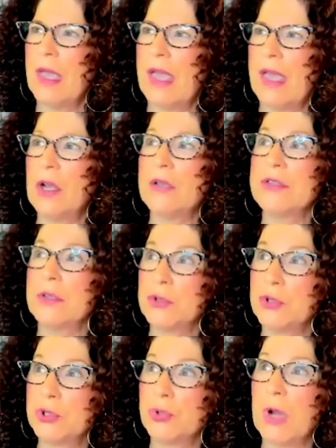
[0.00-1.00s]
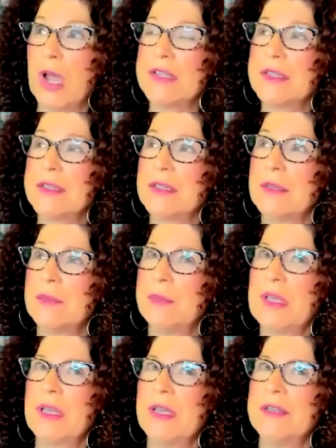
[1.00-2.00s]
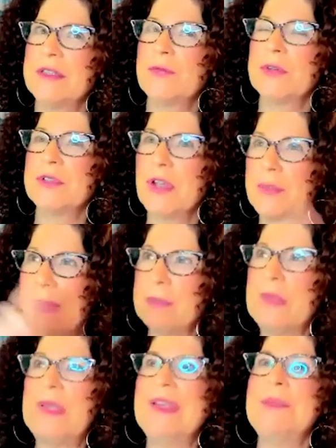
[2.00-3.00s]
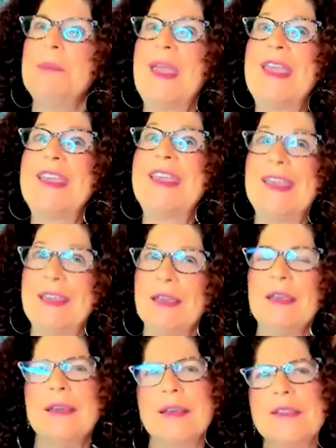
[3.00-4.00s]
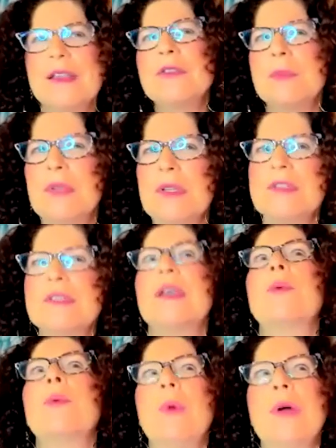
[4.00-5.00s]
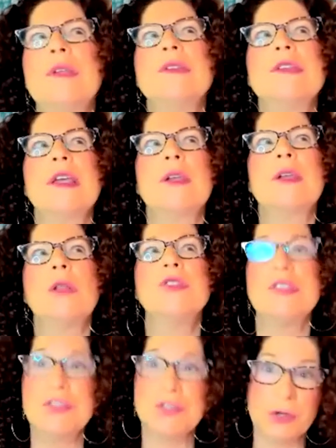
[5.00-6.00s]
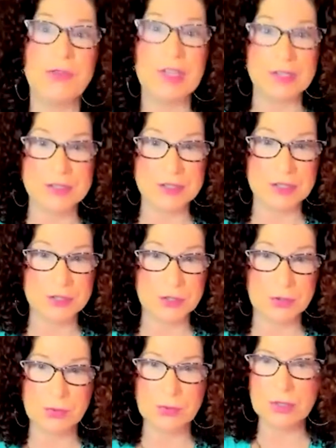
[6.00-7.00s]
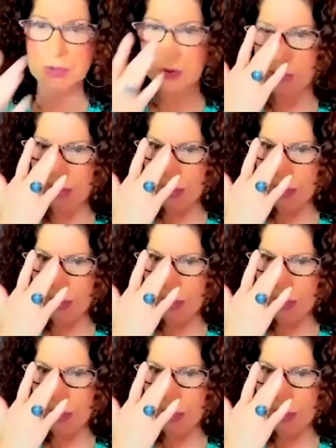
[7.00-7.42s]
and also trust because if we're talking about meaning making because ultimately it's like what is technology serving us to do you know